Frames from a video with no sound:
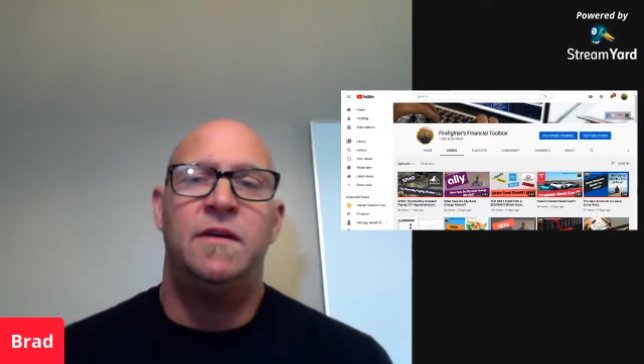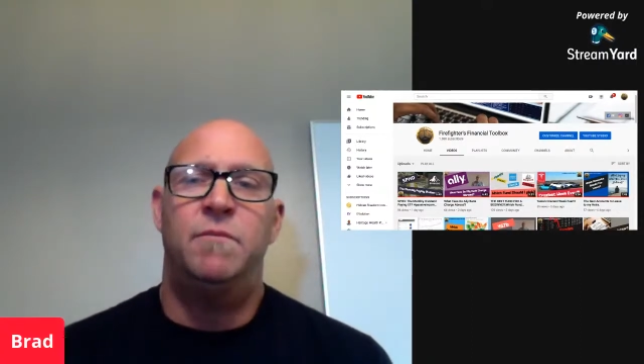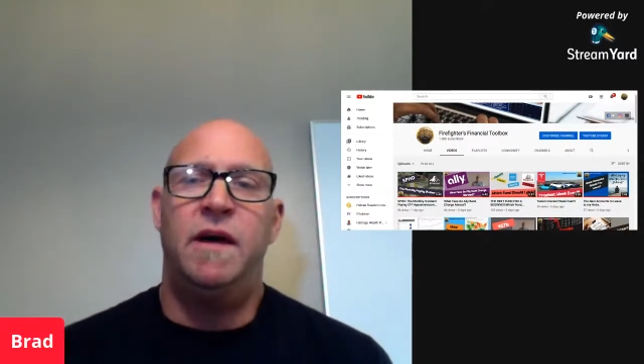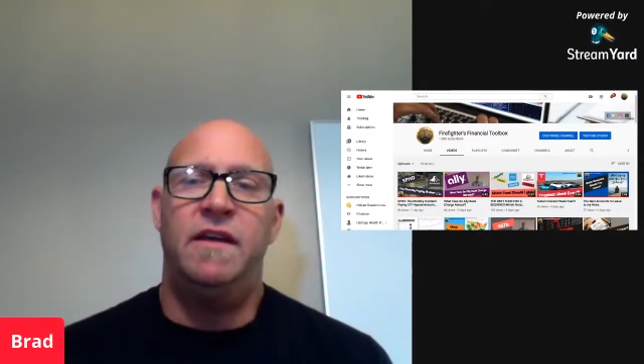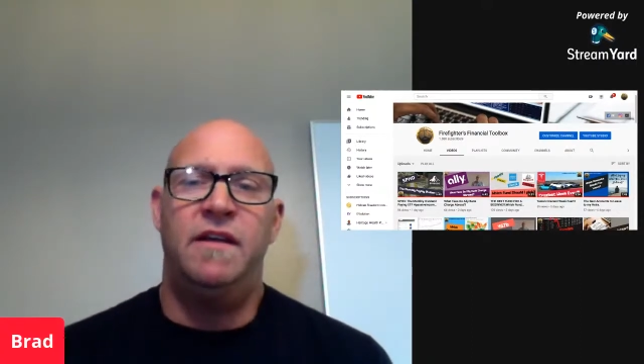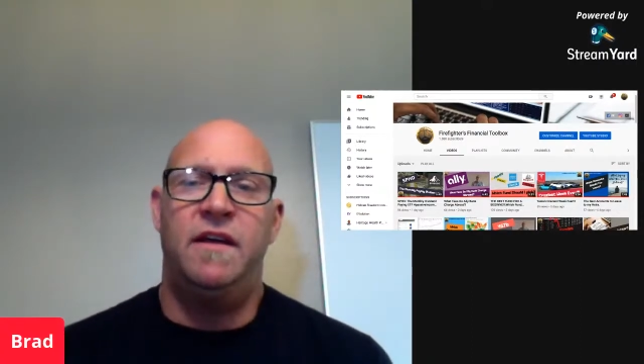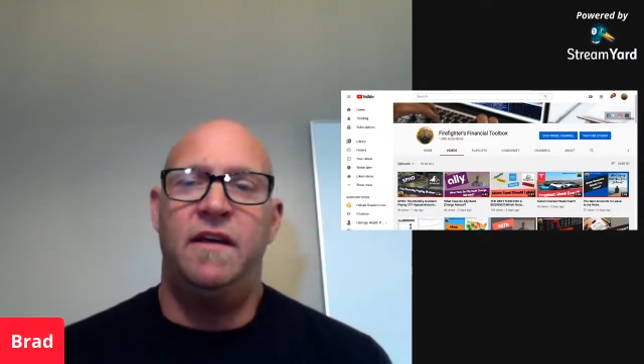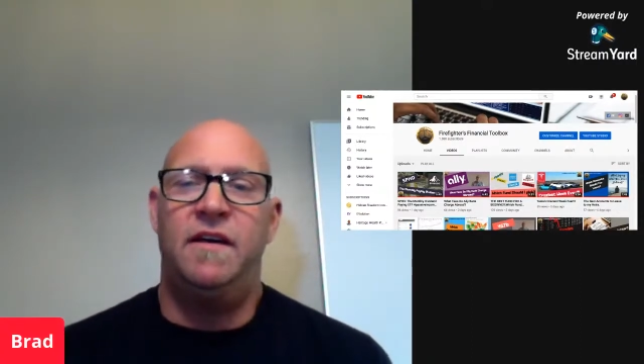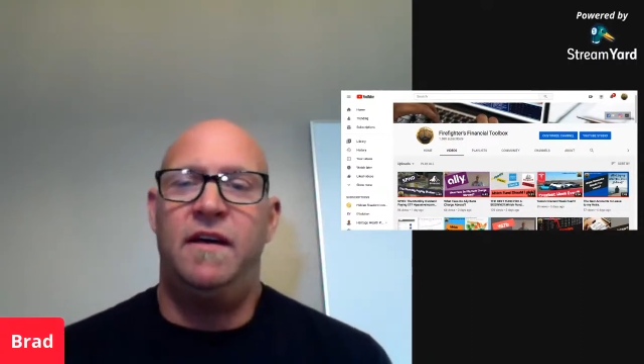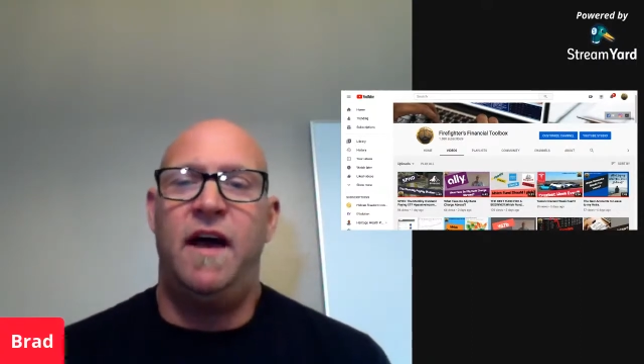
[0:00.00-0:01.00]
But
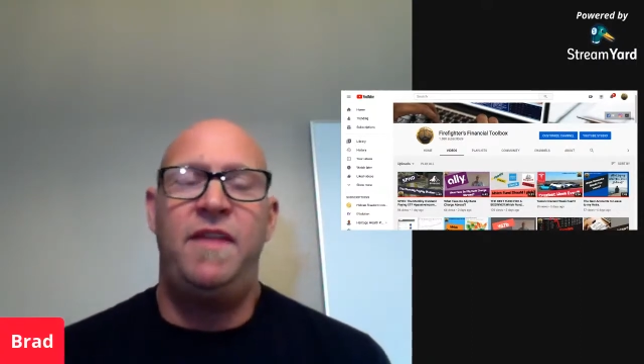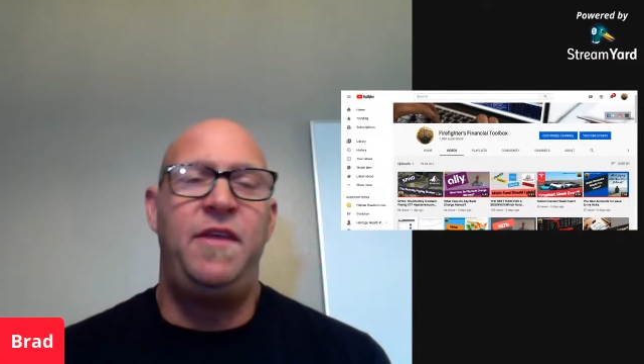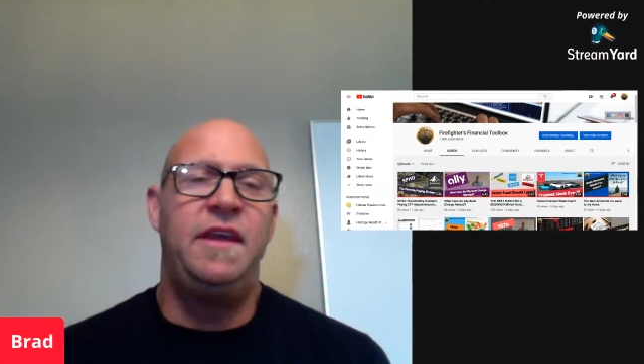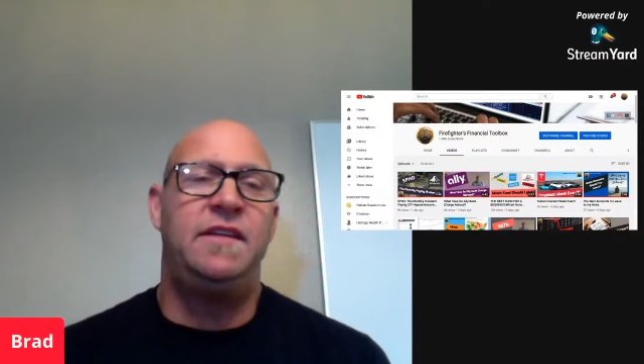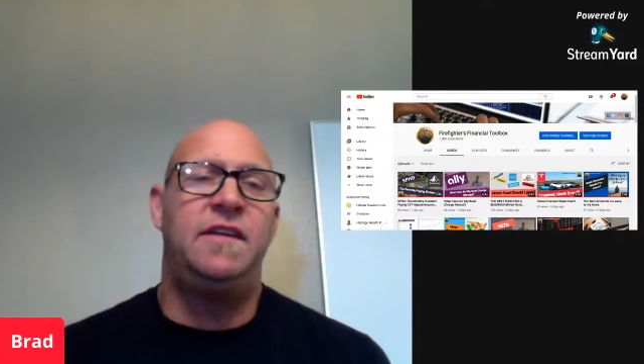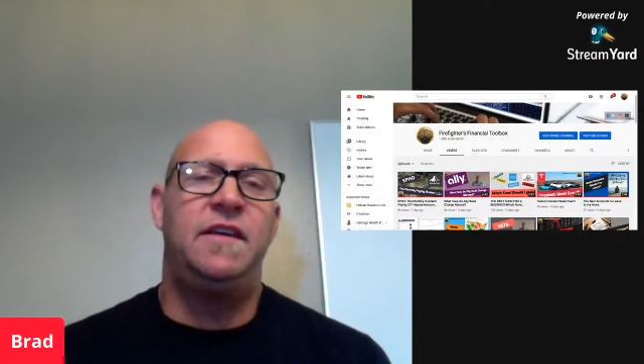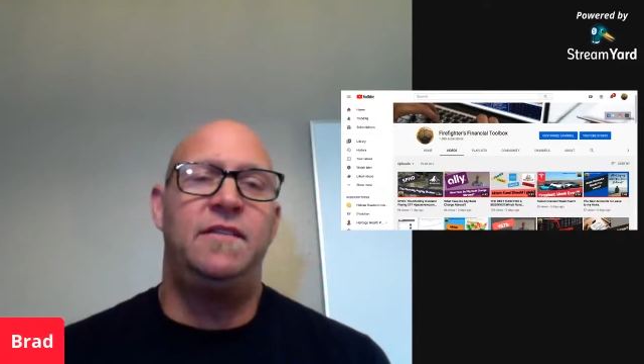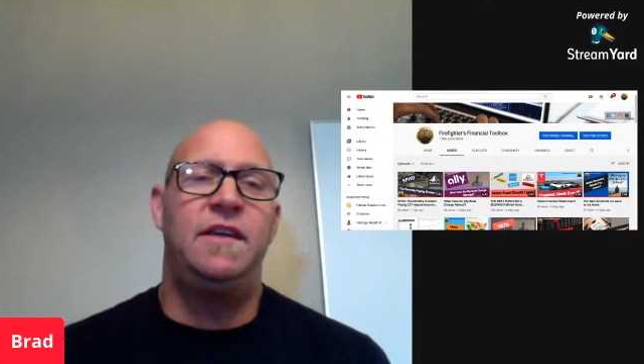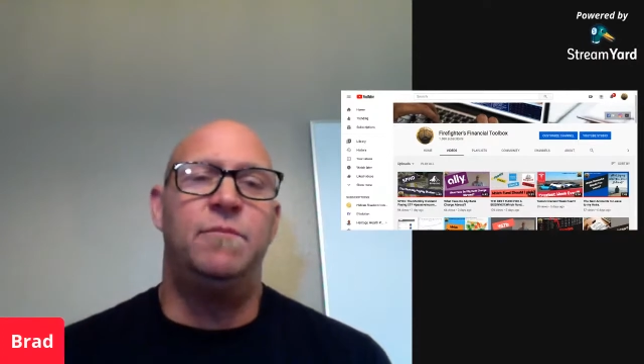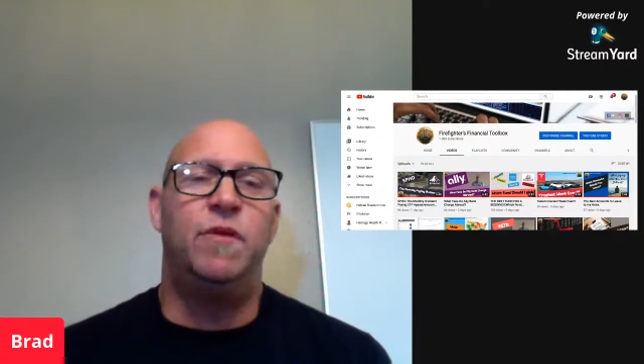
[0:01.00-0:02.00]
I think
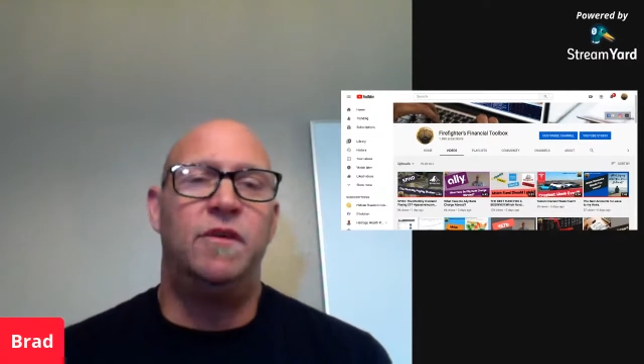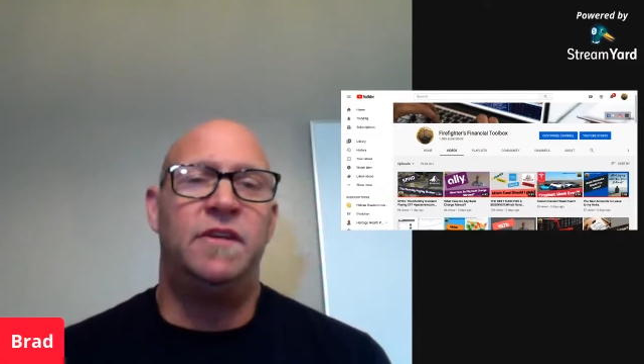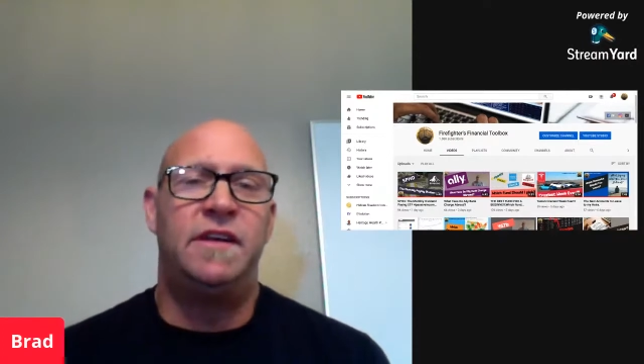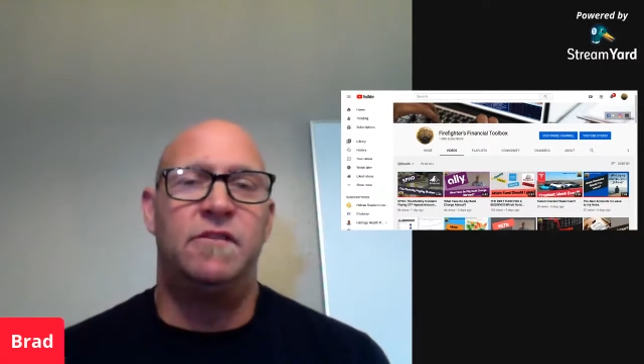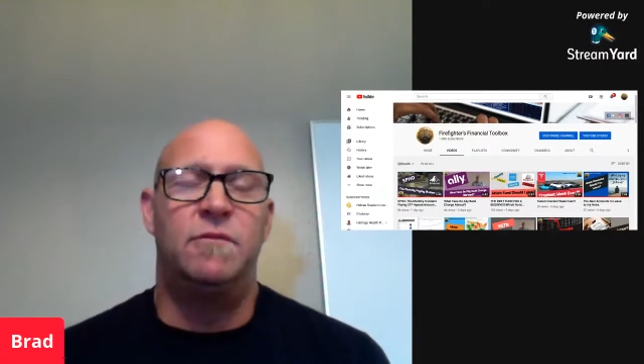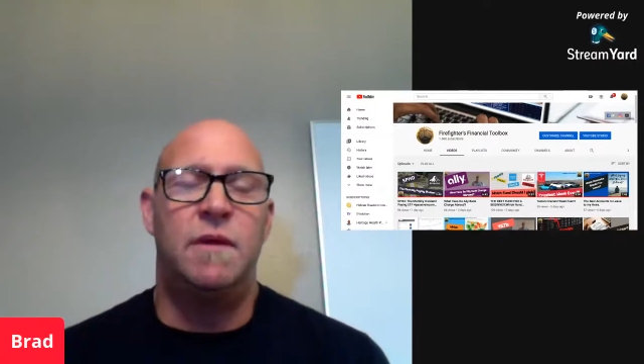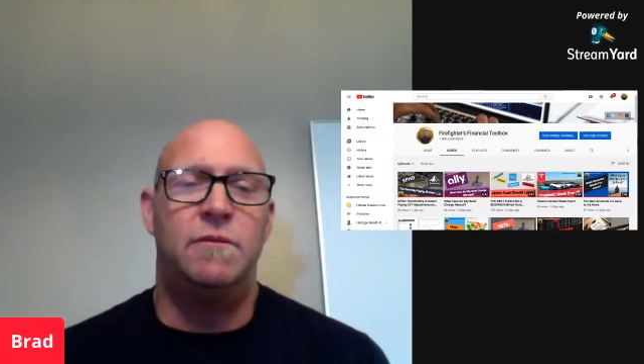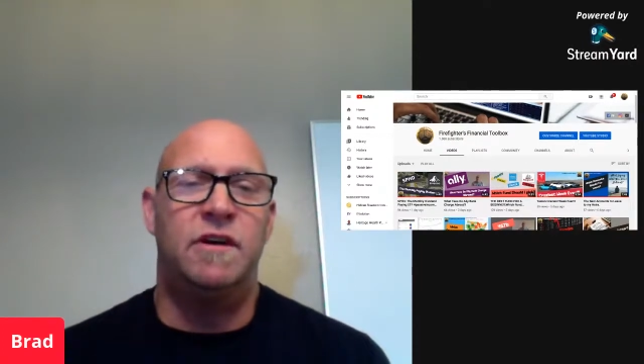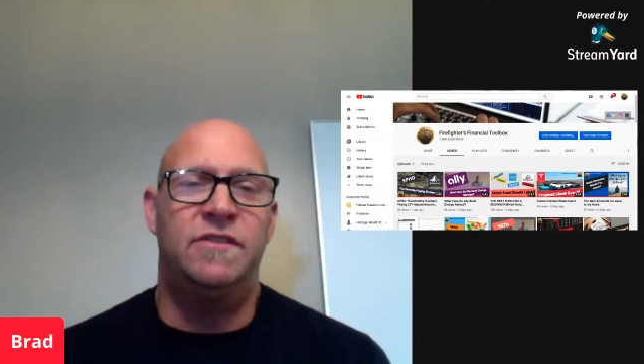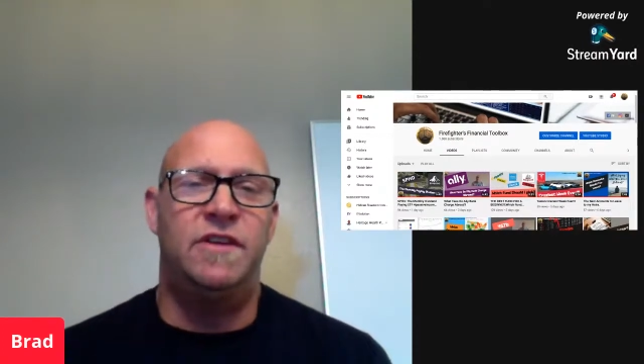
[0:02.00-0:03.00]
the important thing to remember is